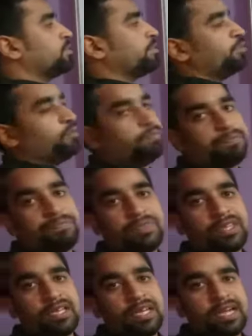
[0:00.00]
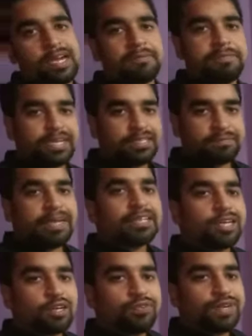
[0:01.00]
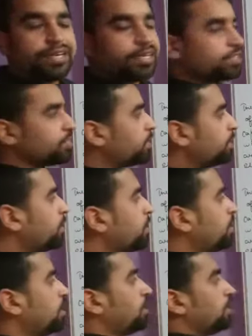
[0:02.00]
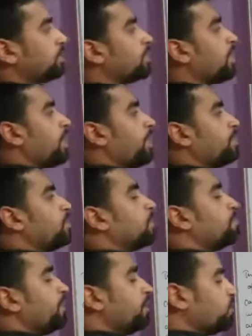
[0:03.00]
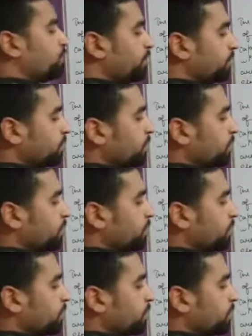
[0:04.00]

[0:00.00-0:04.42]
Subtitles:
q, and by the method of induction, the another plate of this